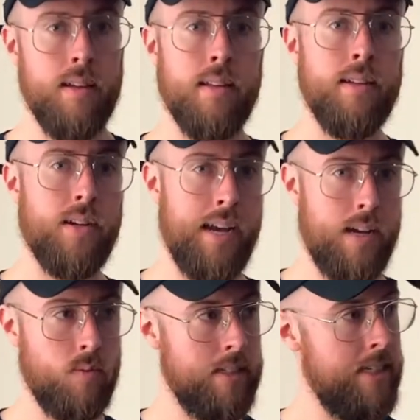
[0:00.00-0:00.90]
your
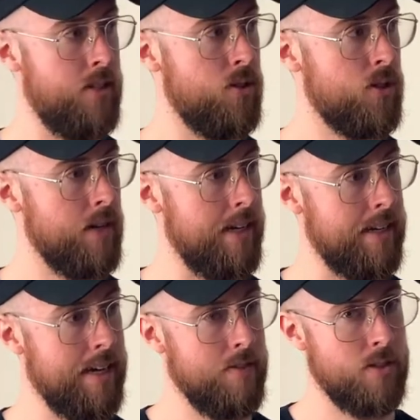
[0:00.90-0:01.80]
hand will need to shrink
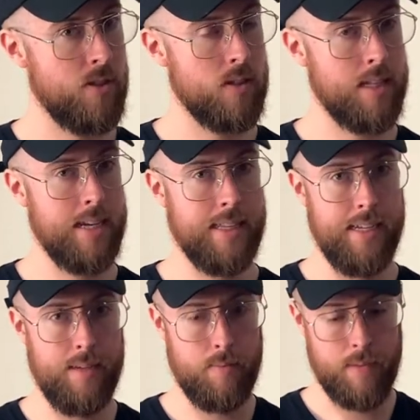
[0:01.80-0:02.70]
ever so
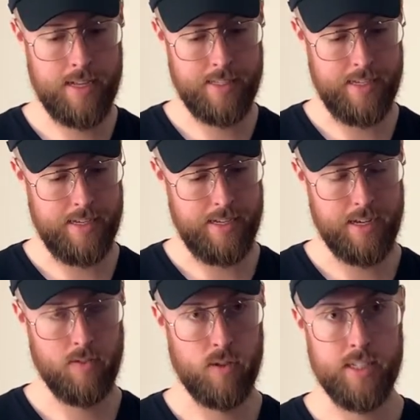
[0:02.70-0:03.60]
slightly as the
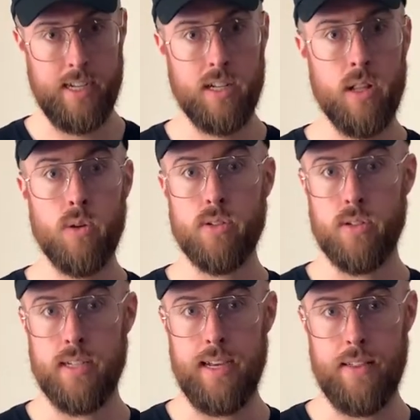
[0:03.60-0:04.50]
intervals get closer
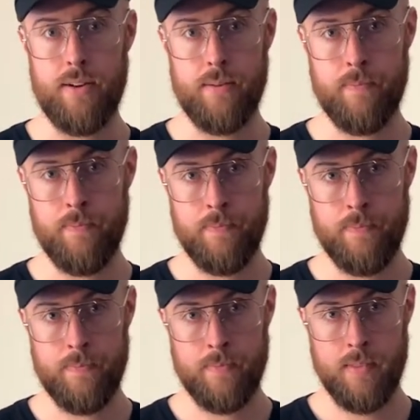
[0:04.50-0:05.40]
together.
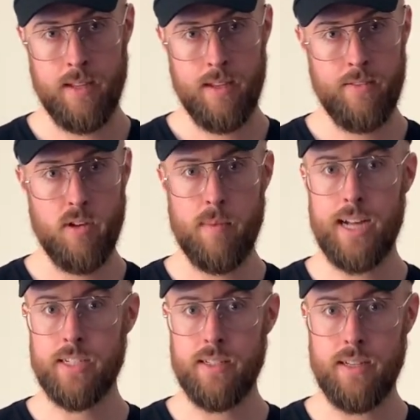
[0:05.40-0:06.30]
If you
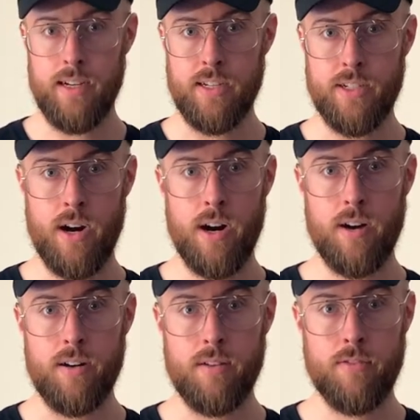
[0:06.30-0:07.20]
imagine a
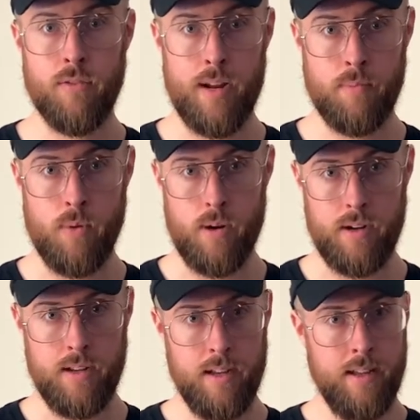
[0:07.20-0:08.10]
guitar fretboard,
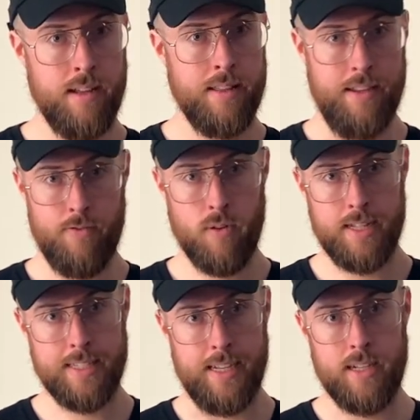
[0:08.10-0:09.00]
the
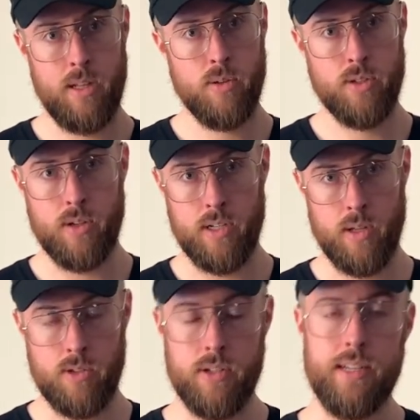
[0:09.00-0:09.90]
frets get closer and
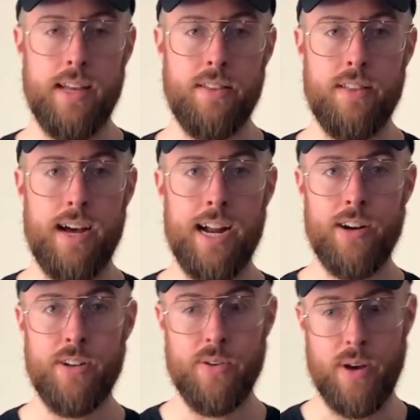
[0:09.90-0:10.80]
closer together the higher
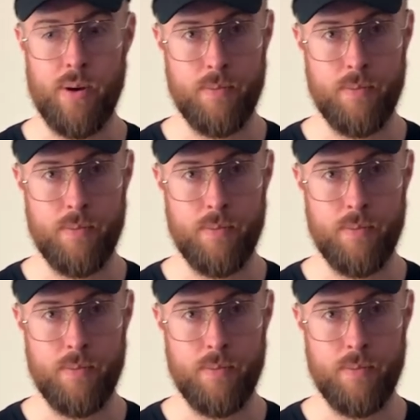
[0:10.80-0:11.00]
you go.